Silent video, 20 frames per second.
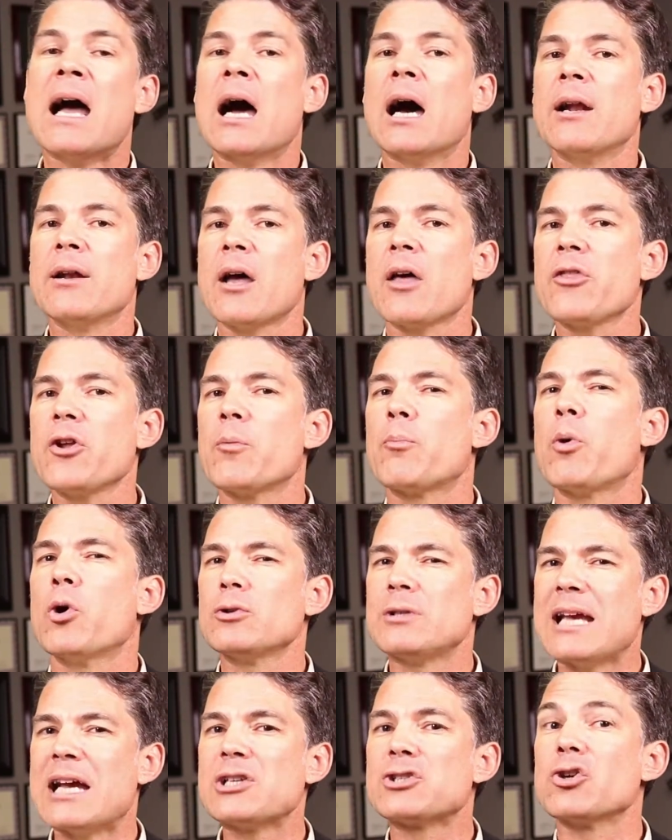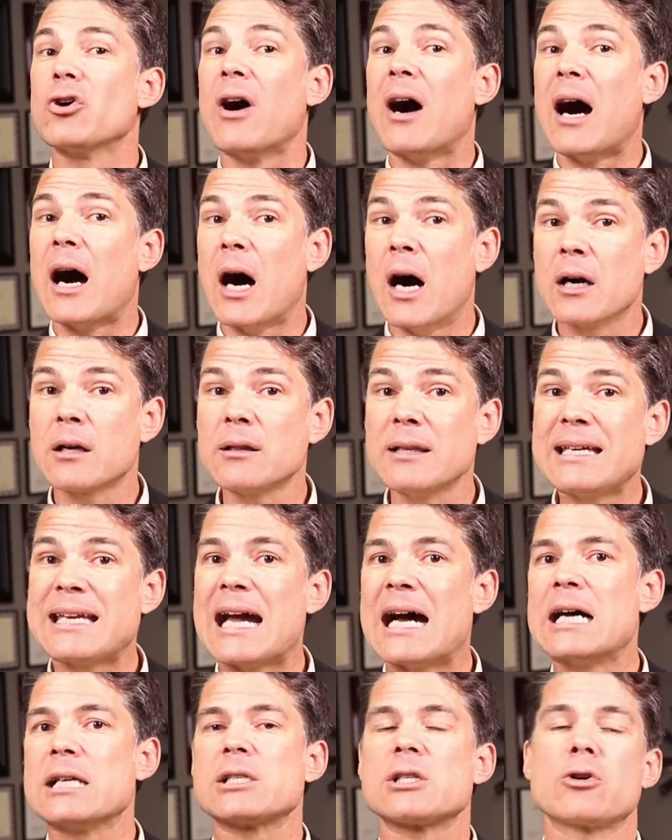Another potential ugly
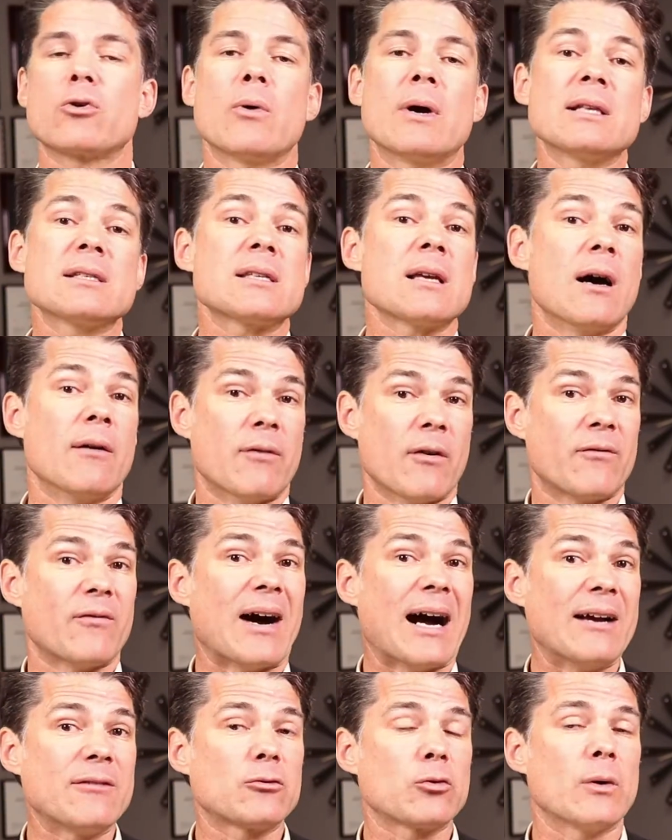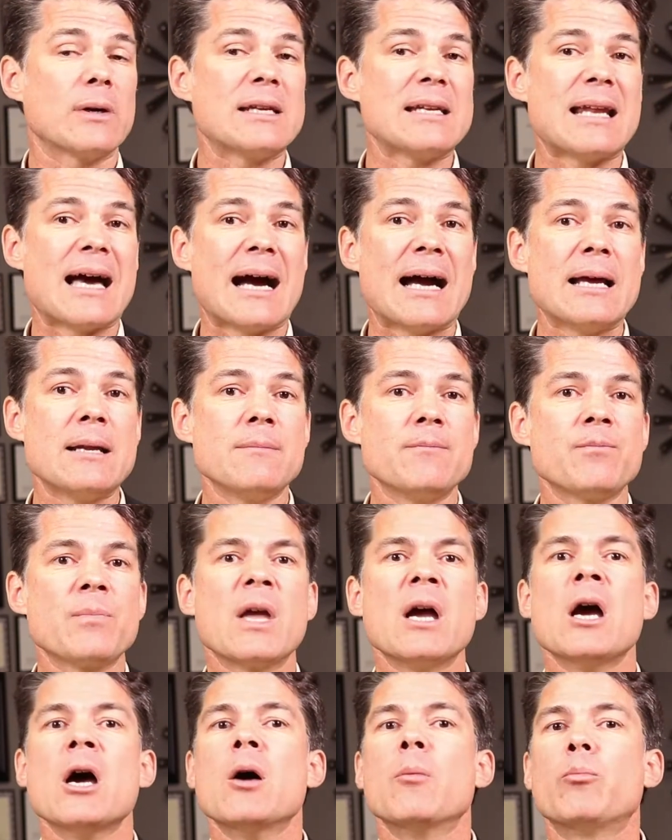consequence of a 529,
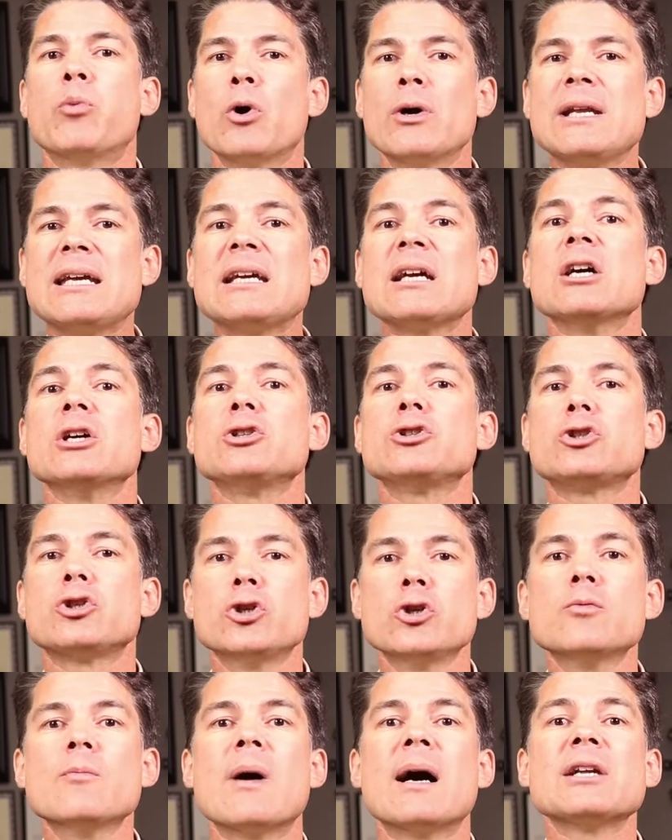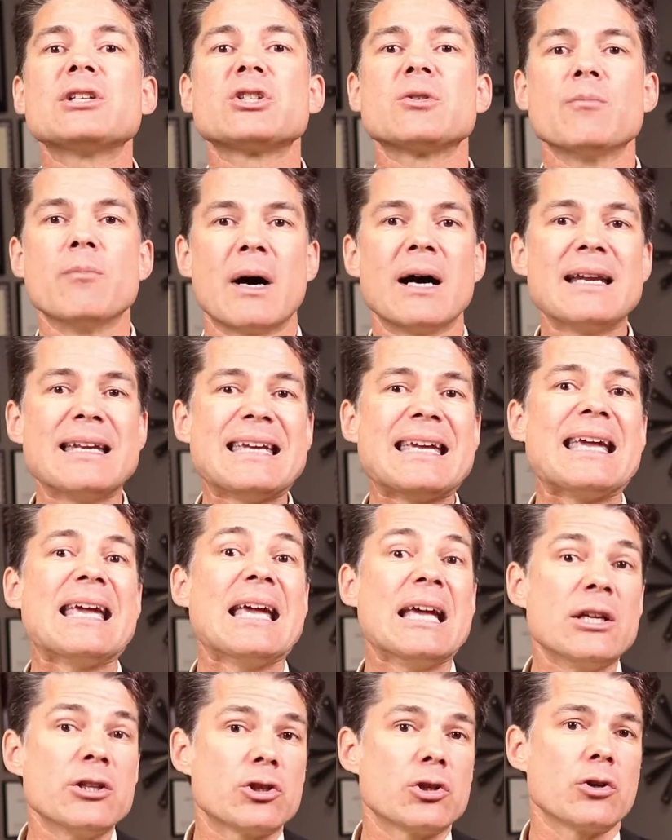putting too much money
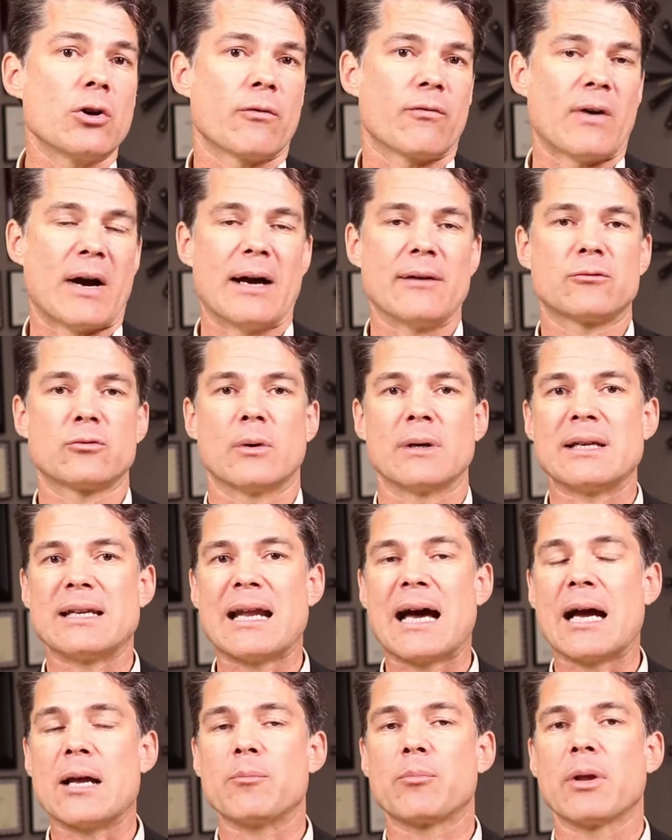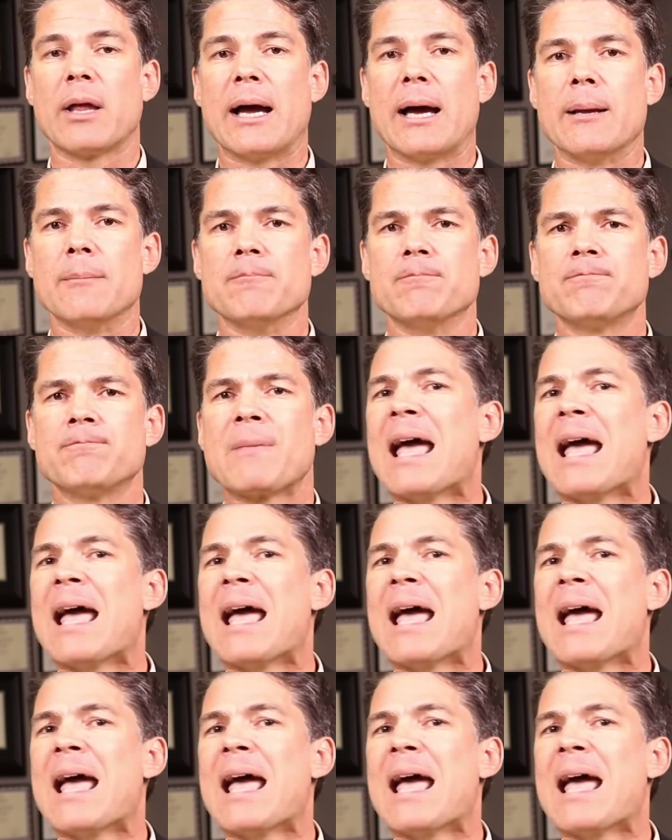into your 529 plan.